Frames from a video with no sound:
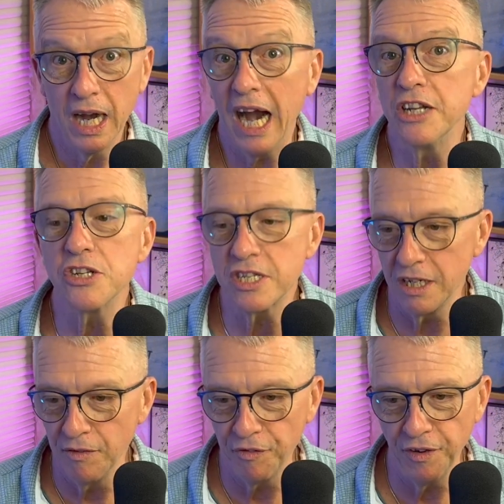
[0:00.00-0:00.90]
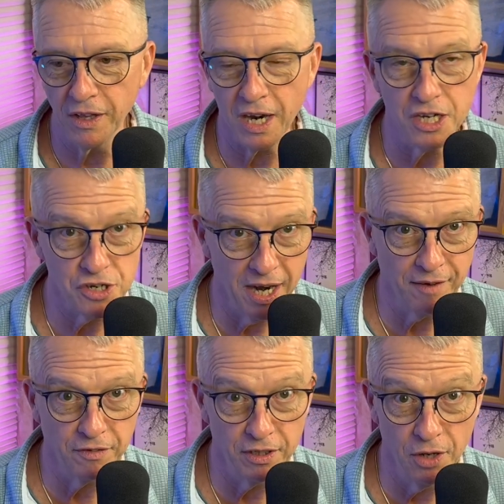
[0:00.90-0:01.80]
I just didn't feel that I should
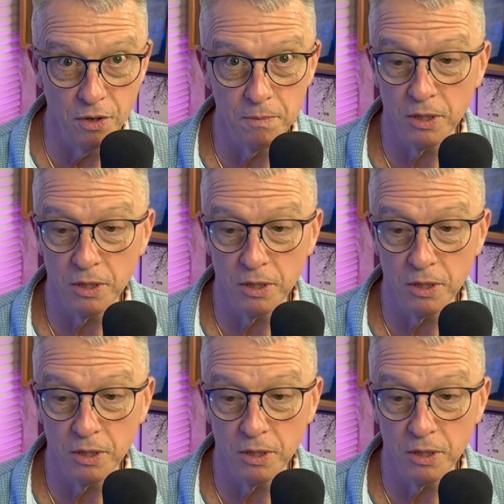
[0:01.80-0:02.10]
have to do it